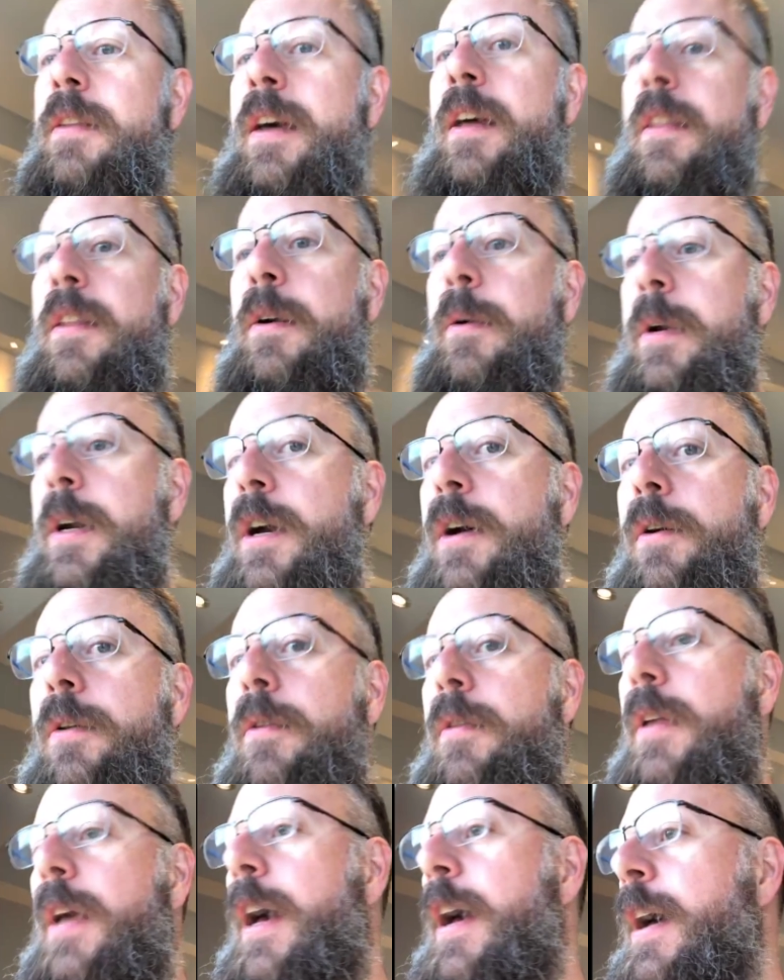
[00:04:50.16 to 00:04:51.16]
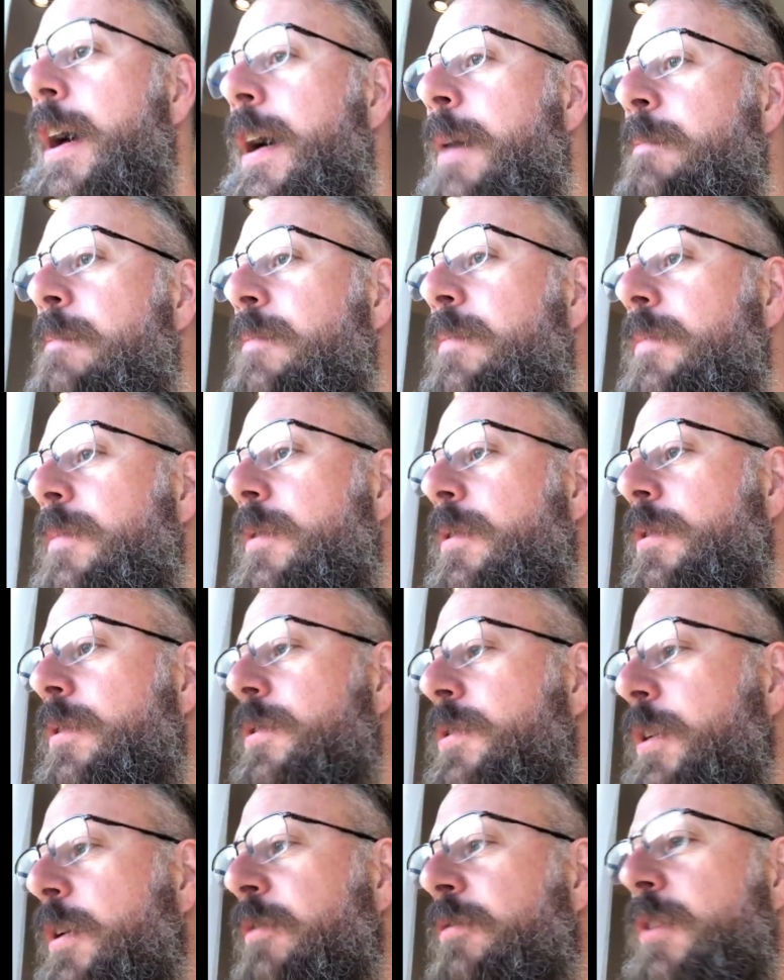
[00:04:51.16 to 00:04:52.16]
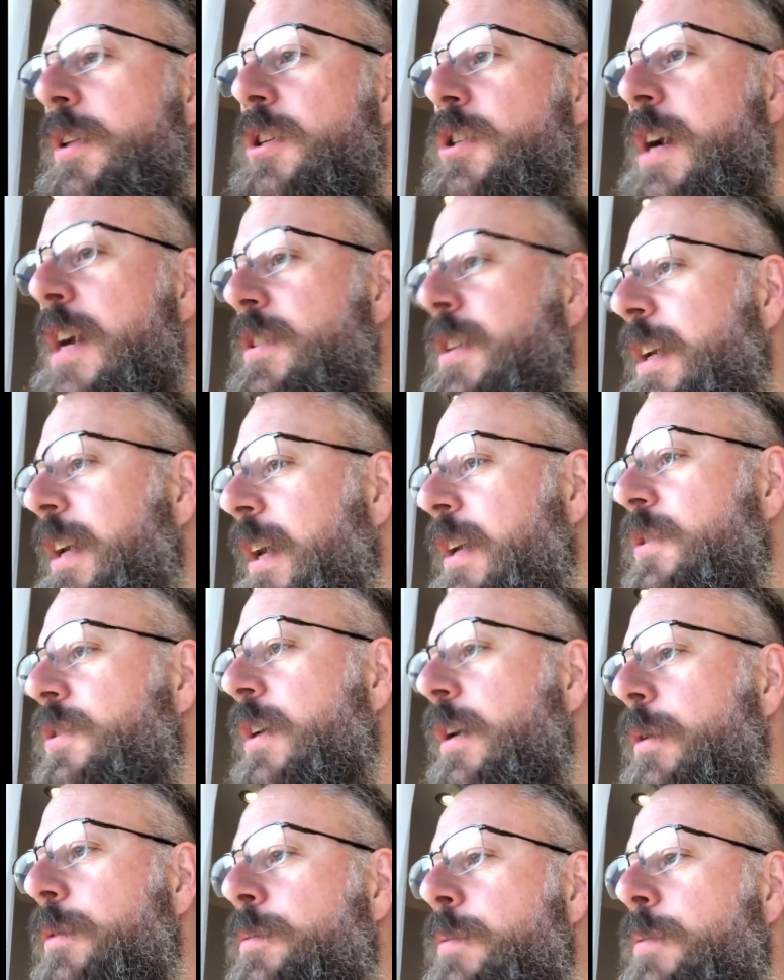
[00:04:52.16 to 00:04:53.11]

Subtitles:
and there we go. So for the transit geeks, so